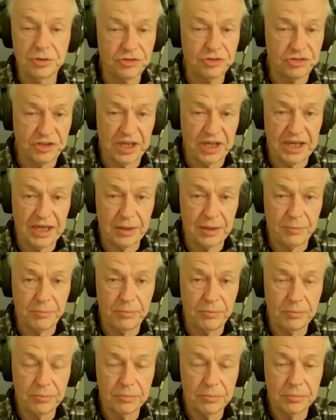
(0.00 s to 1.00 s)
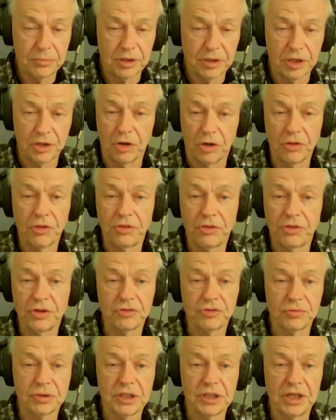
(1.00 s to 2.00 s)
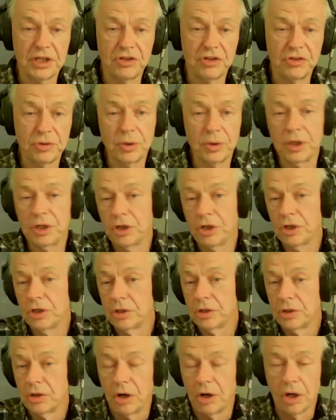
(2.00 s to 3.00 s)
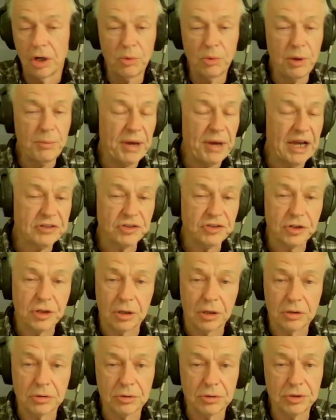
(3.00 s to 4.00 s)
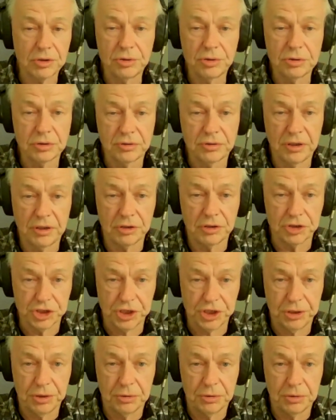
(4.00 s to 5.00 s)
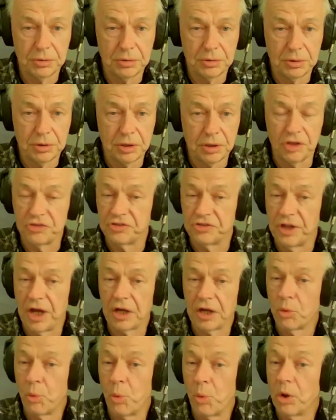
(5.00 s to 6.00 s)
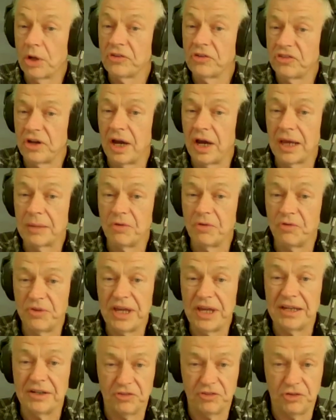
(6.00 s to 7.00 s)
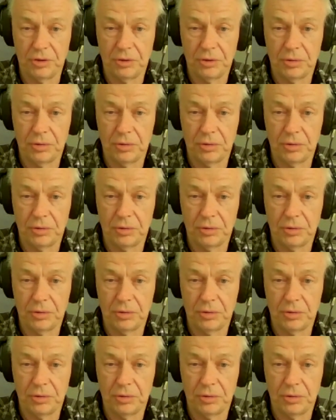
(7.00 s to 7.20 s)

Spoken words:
scam and all the things related to it, all the way back to Carter and nuclear energy. It's not a one-time event.